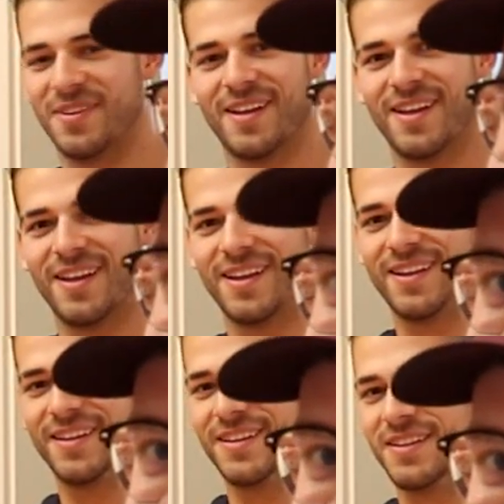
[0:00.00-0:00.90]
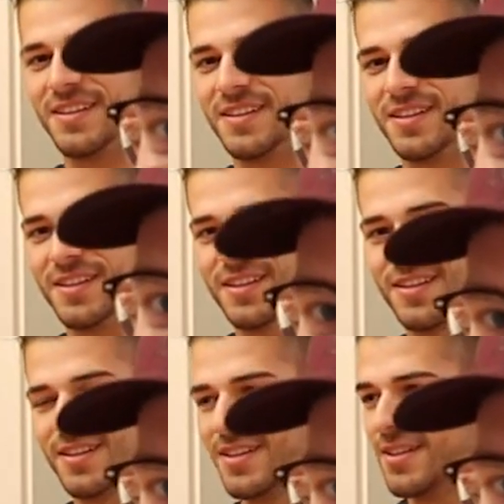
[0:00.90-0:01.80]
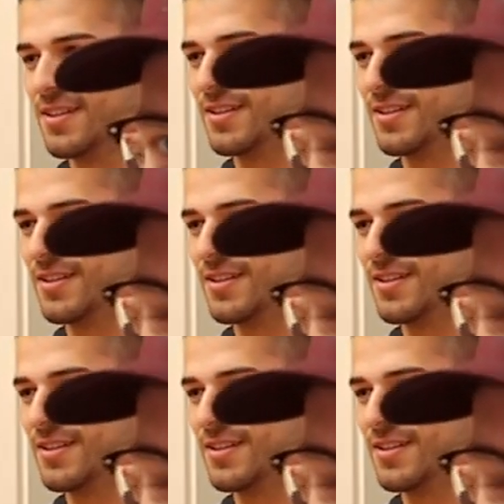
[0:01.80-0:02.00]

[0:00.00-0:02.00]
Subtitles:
No words are spoken by the person on screen.